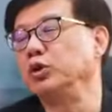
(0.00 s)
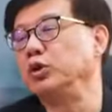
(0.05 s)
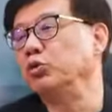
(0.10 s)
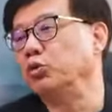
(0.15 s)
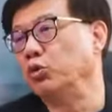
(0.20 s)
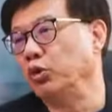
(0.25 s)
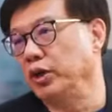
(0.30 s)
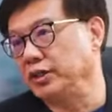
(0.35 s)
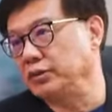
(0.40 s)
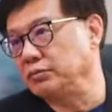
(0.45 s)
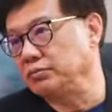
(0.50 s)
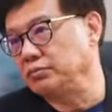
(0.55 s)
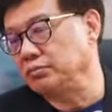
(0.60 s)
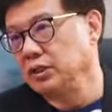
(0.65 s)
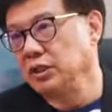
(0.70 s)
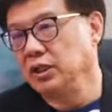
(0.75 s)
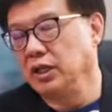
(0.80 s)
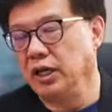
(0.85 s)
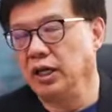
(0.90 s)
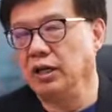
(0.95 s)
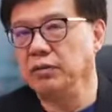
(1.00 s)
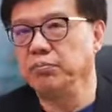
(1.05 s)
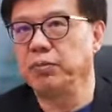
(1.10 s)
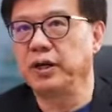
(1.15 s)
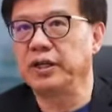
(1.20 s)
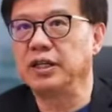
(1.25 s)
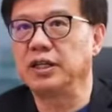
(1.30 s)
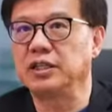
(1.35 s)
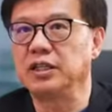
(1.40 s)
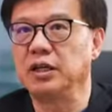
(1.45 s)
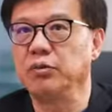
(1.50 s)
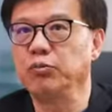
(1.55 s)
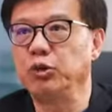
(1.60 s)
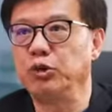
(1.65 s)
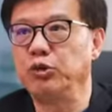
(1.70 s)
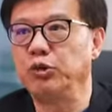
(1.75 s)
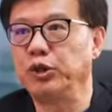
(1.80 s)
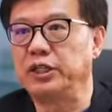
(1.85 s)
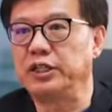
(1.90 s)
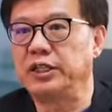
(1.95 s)
we work, and by the time
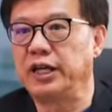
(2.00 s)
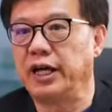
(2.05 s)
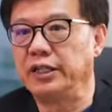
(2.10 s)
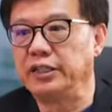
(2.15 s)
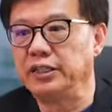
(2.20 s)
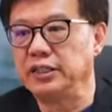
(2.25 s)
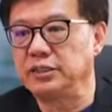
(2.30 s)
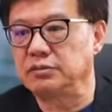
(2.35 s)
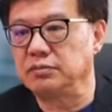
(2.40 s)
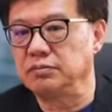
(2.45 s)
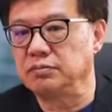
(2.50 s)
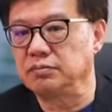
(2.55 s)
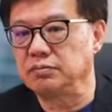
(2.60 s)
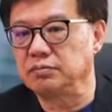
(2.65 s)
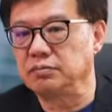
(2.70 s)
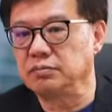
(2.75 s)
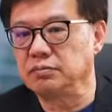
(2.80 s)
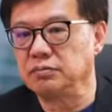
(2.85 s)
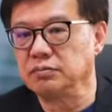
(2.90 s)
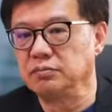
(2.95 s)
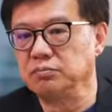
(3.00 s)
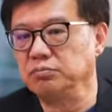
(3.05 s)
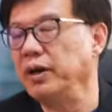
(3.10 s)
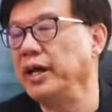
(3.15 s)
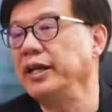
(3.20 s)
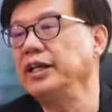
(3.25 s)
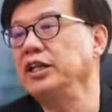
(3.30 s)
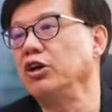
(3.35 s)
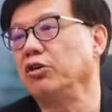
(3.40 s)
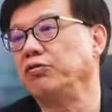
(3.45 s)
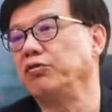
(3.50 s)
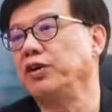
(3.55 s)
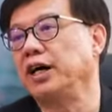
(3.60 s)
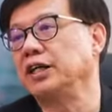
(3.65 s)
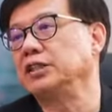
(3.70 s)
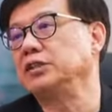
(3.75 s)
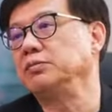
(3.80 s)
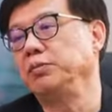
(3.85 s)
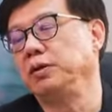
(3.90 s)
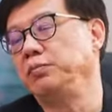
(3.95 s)
we retired, many of
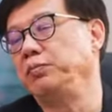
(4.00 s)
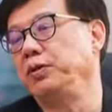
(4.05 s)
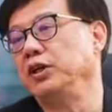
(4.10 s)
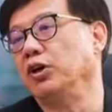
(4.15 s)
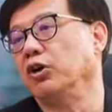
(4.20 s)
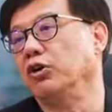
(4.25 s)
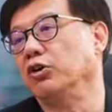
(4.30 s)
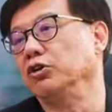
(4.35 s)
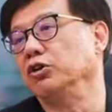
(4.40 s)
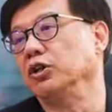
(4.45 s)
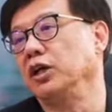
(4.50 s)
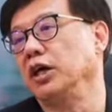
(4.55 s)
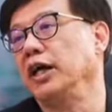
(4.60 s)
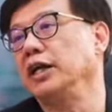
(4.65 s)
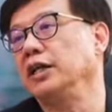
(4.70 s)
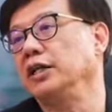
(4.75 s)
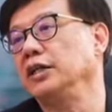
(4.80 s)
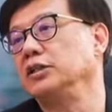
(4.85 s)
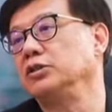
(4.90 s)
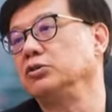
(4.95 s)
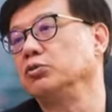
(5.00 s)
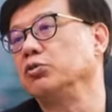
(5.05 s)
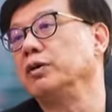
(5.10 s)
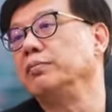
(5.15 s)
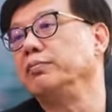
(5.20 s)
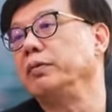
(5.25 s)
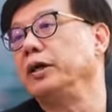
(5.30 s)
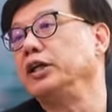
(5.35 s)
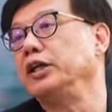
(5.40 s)
us may be on at least one